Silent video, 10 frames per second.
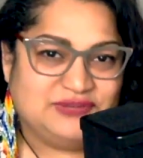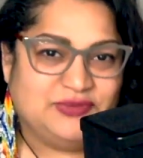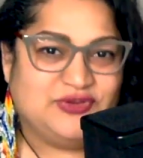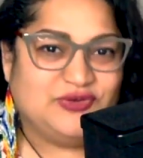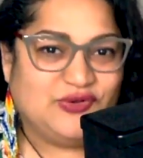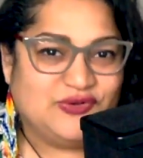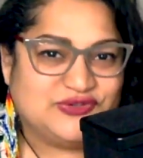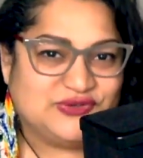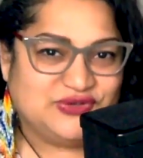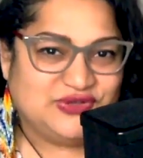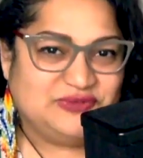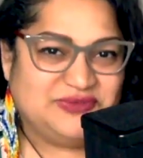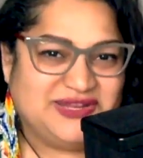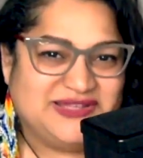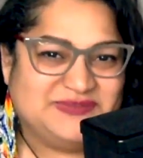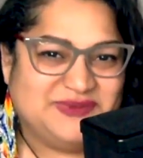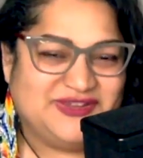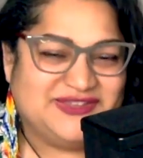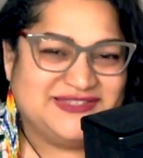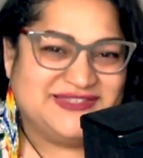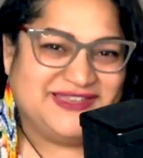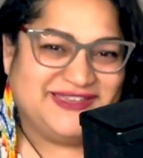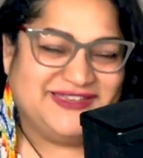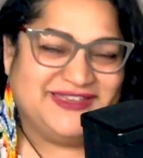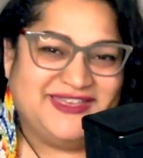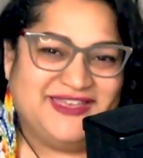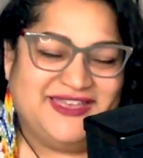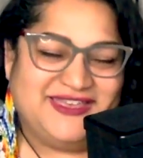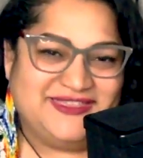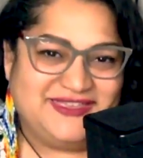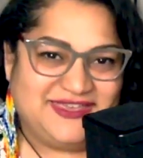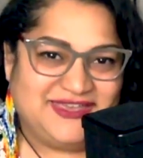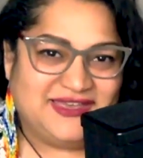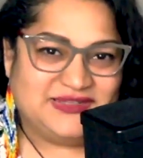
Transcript: but you're also a human experiencing the